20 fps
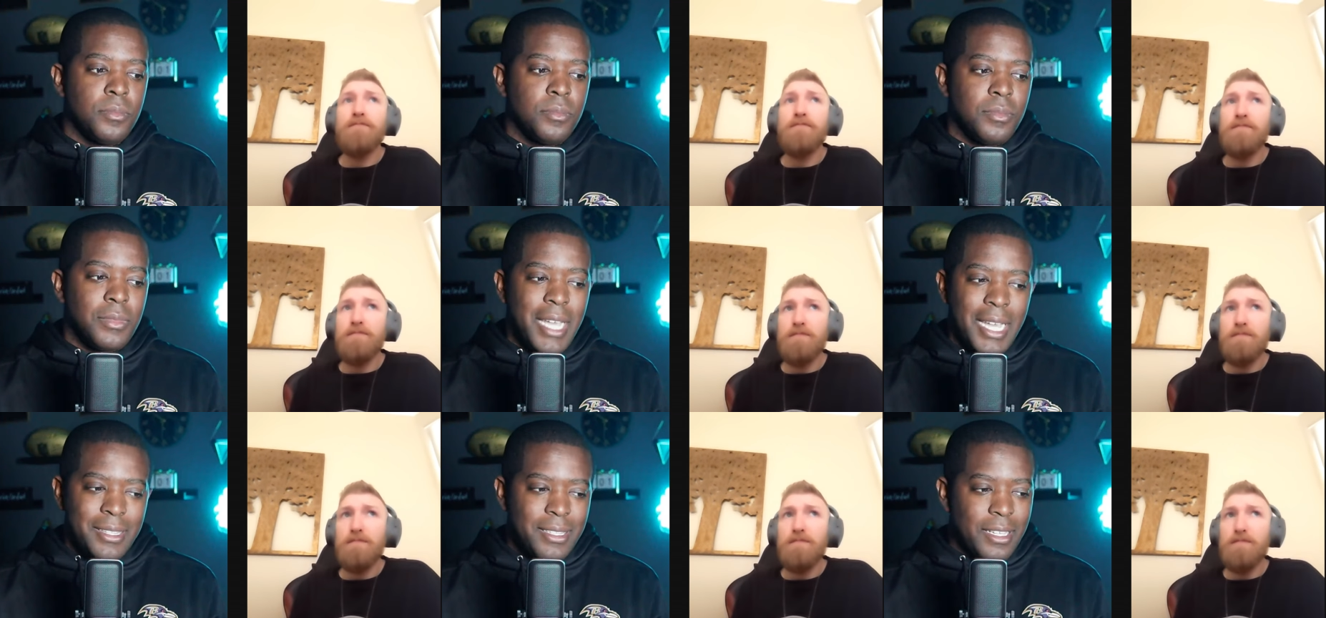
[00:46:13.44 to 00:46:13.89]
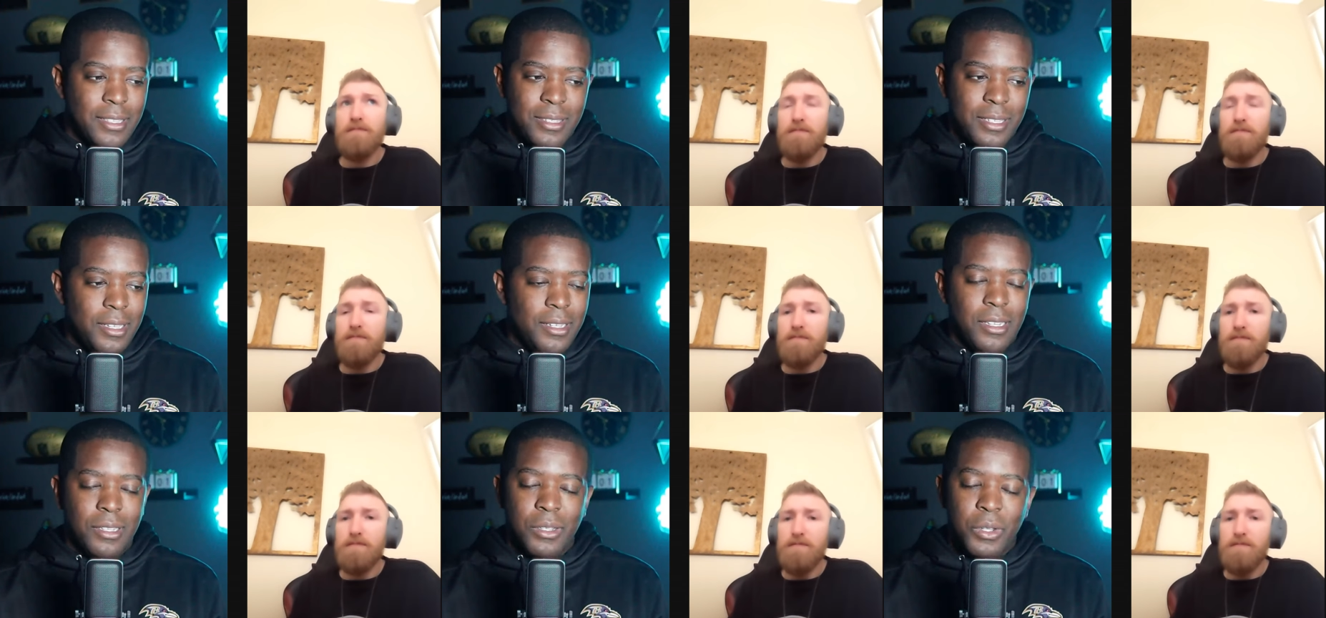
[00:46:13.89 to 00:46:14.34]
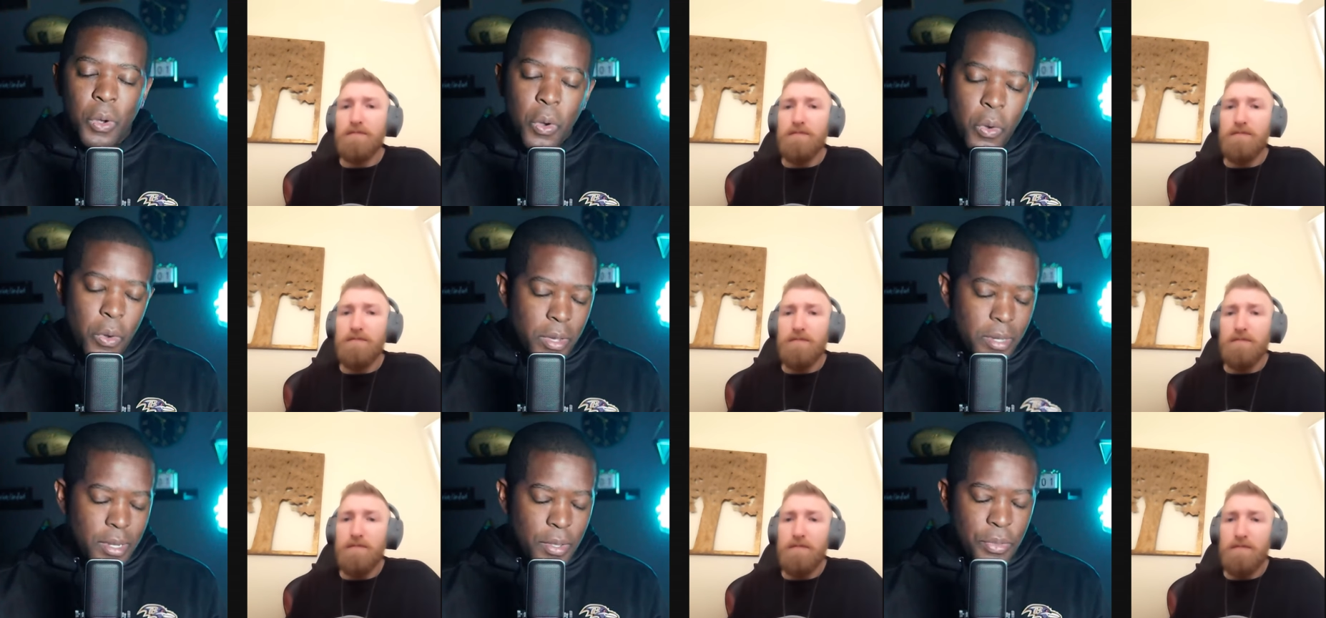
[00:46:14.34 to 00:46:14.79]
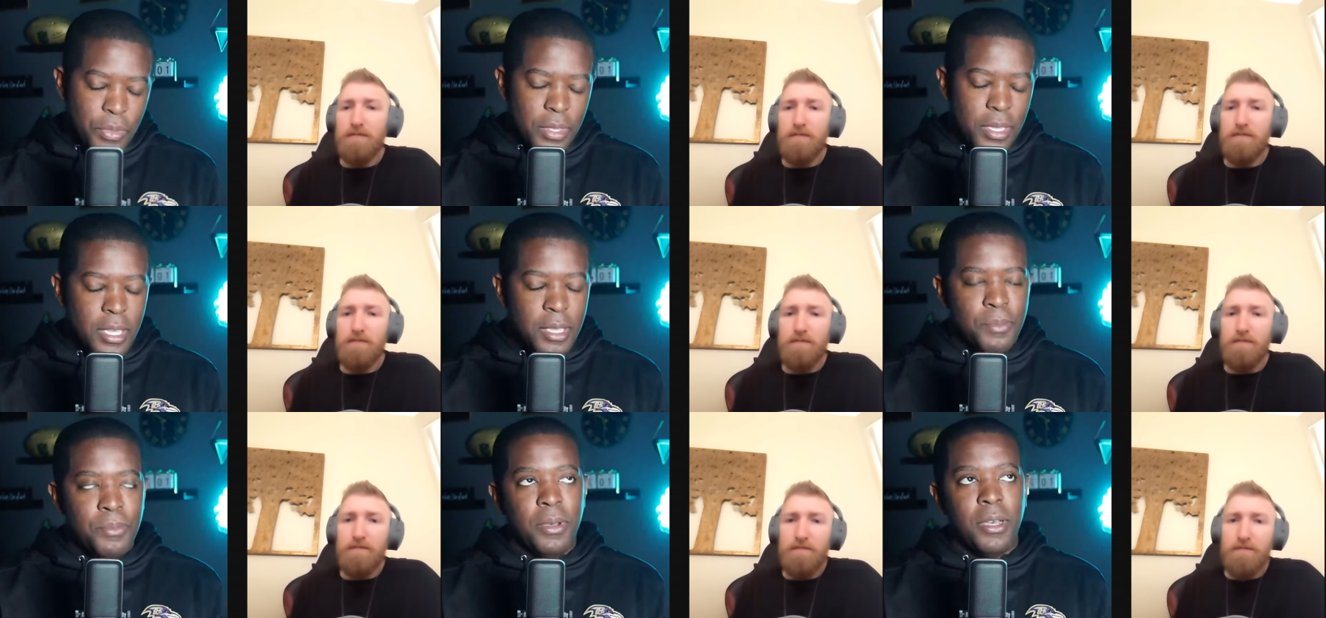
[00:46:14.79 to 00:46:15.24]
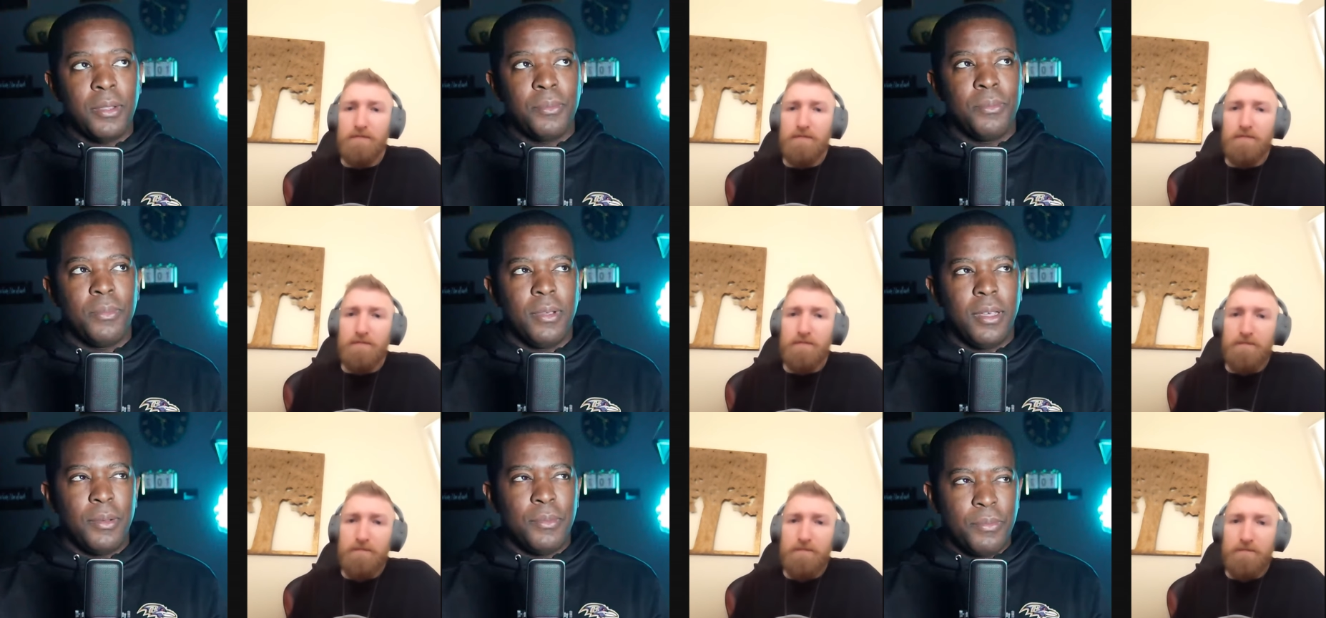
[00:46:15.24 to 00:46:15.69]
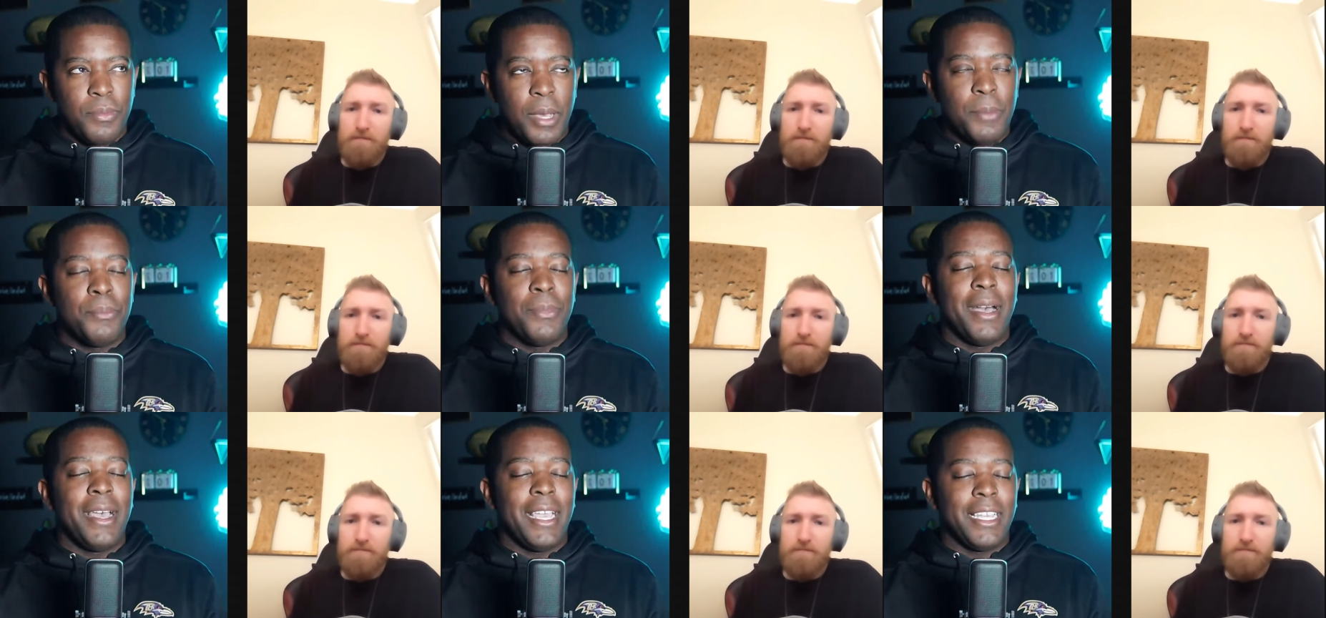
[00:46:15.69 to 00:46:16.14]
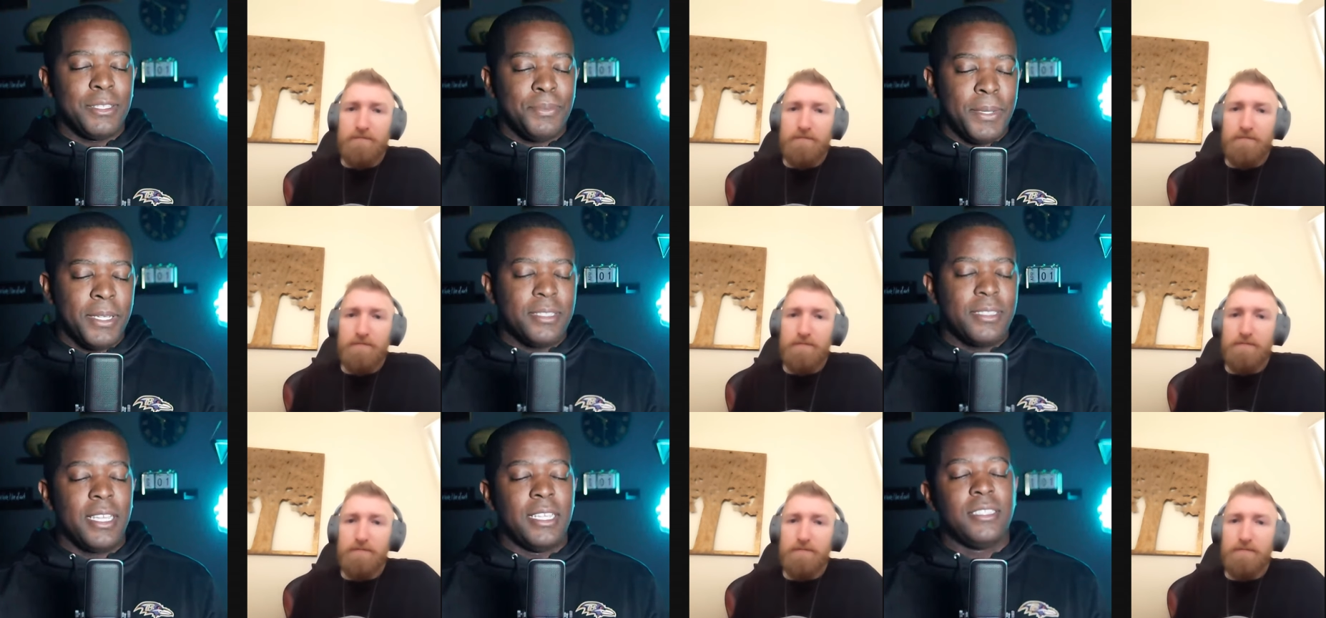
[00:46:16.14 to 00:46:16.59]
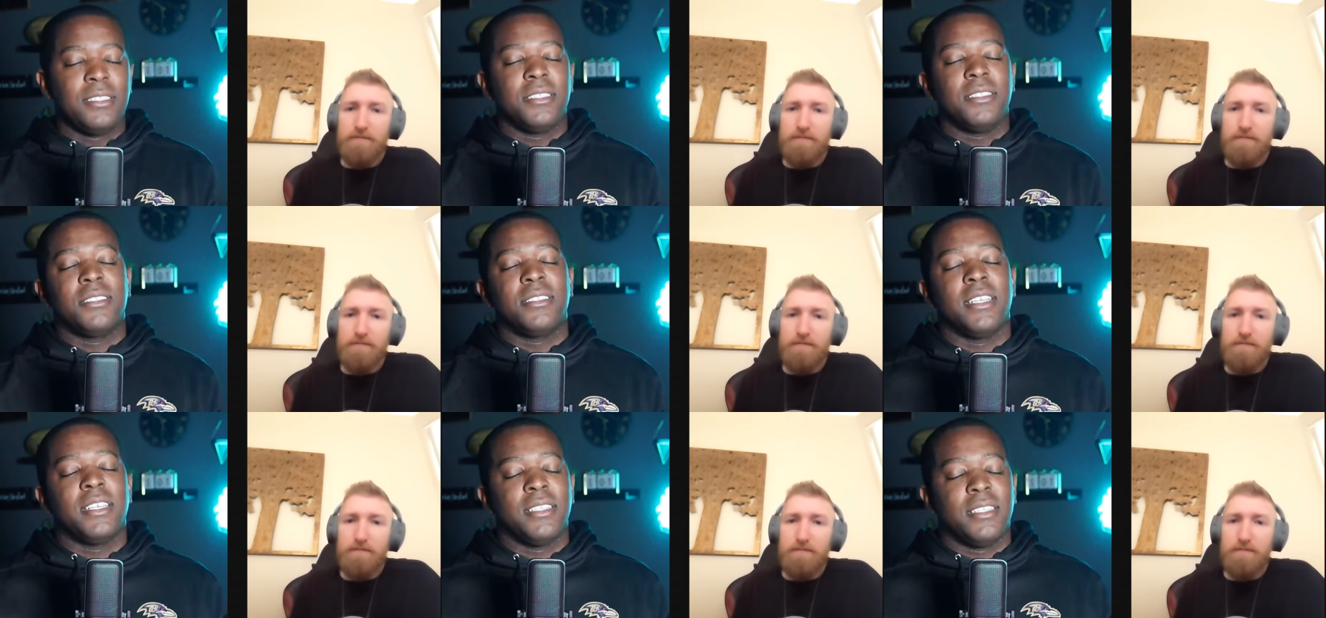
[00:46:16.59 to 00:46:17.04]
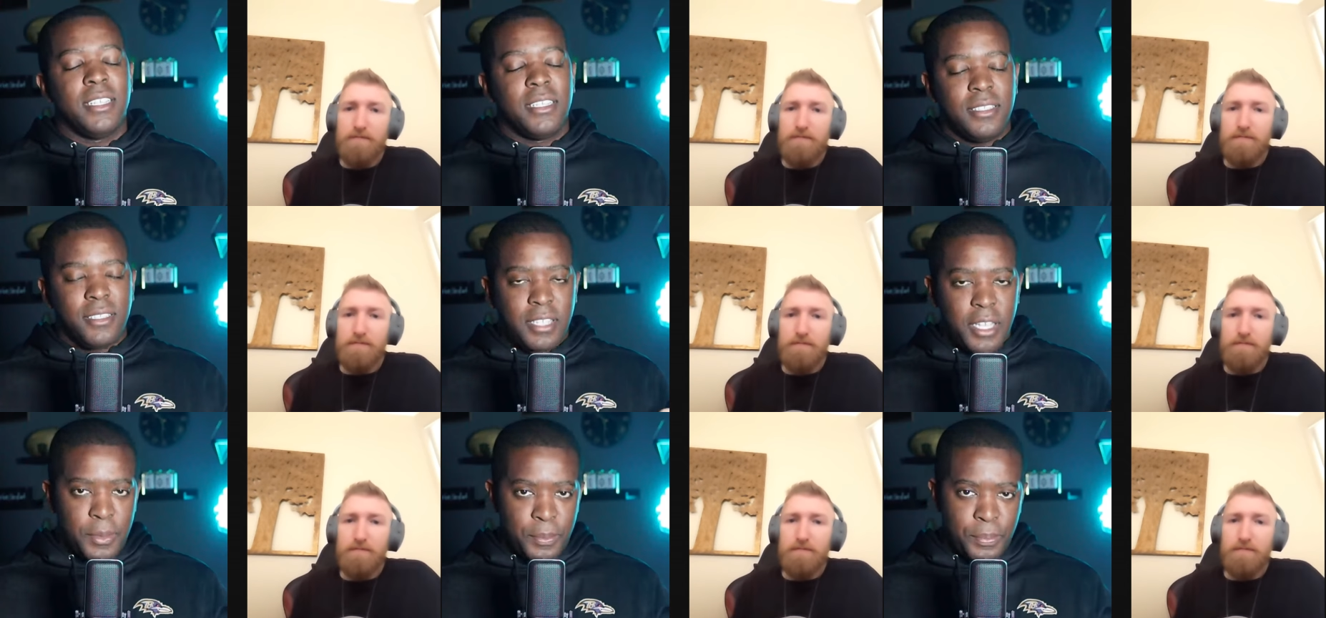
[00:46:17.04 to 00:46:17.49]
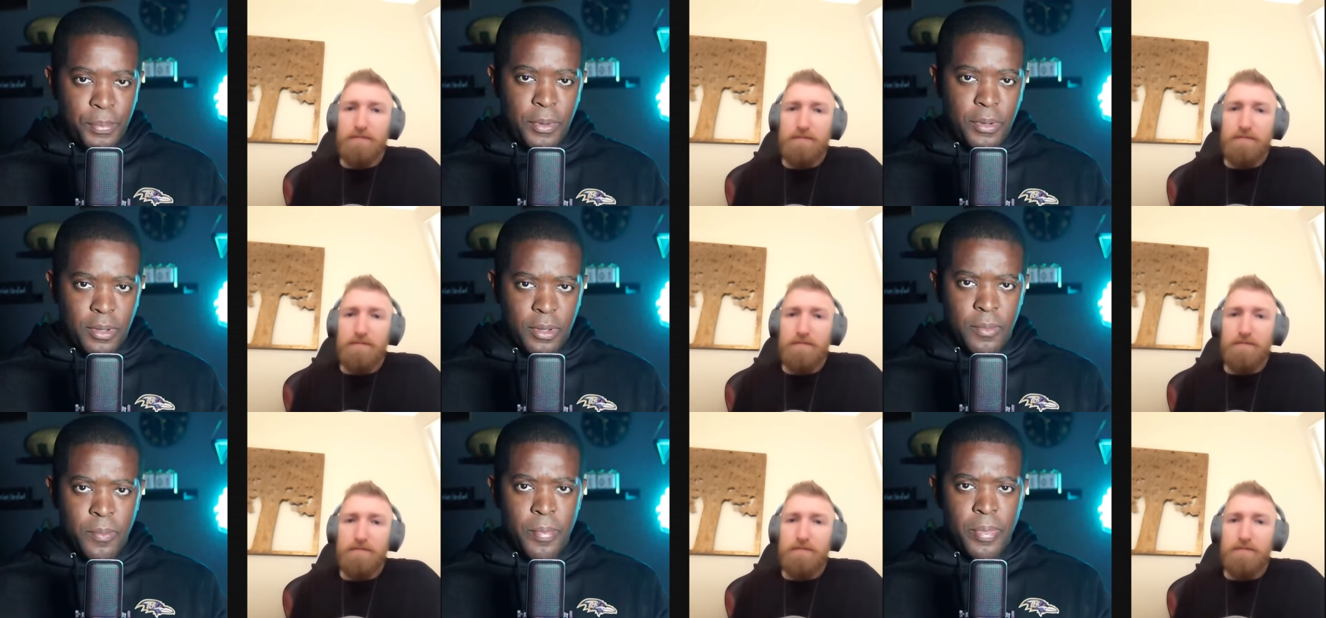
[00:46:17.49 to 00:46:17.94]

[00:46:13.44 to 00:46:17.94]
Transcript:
Speaker 1: not that they're low or anything, but my expectations, they're tempered.